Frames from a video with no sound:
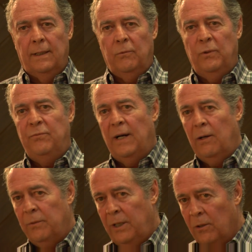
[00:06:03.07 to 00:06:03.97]
And we
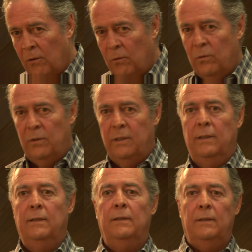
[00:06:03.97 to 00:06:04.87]
follow the
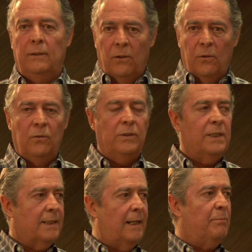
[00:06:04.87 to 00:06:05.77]
old
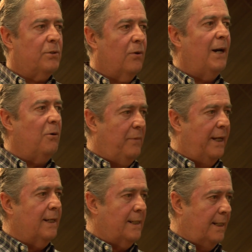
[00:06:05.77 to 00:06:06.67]
steps on how to
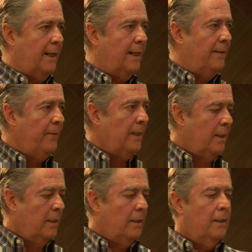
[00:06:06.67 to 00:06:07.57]
make a tequila.
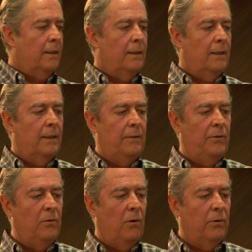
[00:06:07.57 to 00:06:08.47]
And if
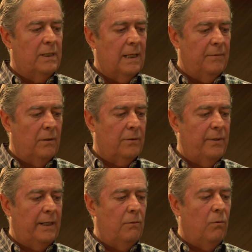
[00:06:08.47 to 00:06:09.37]
you notice, I'm not
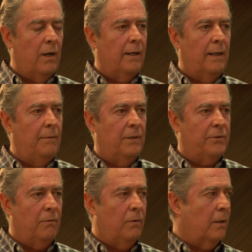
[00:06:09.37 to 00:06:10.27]
drinking water. I never
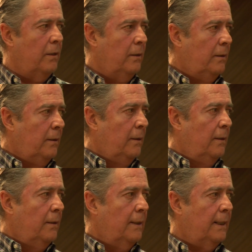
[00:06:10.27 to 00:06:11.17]
drink water.
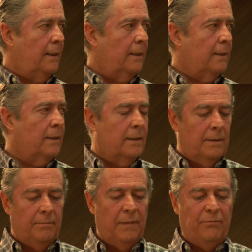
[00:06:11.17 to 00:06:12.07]
It's
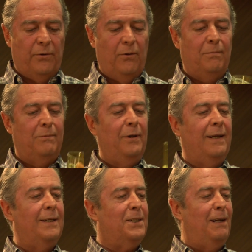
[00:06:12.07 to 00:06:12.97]
bad for you. I'm
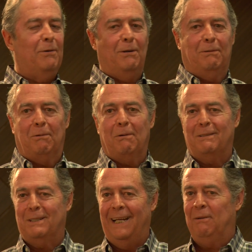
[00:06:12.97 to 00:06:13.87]
drinking silver on the
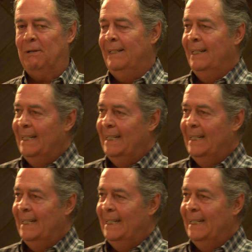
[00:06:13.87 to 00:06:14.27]
rocks. Anyway,